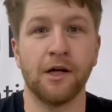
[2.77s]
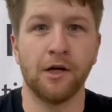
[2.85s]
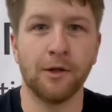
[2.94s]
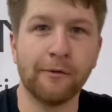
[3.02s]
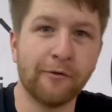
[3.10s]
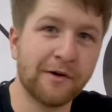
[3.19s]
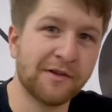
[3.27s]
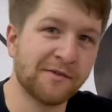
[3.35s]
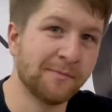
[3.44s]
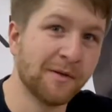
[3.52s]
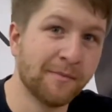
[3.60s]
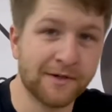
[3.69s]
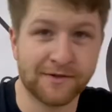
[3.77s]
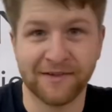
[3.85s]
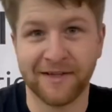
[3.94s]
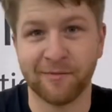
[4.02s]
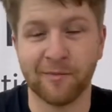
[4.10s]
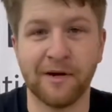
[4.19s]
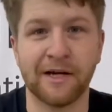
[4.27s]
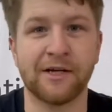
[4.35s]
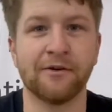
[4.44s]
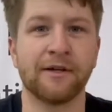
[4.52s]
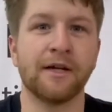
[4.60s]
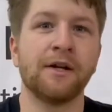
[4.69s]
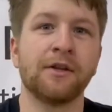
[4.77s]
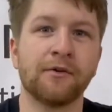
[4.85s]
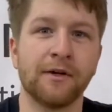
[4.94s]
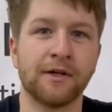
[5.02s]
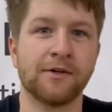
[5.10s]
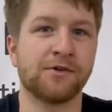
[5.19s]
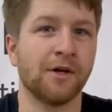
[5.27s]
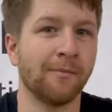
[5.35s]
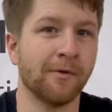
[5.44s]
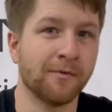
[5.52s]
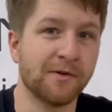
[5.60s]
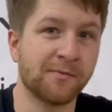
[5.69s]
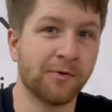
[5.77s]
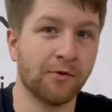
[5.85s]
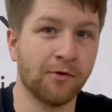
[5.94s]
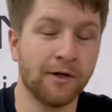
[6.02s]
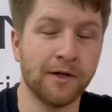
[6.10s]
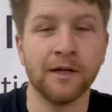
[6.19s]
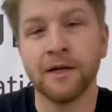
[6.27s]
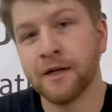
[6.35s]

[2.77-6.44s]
Hello everyone, it's me, Mason Lane. We're back here again in the Grayguns shop in Reedsport, Oregon.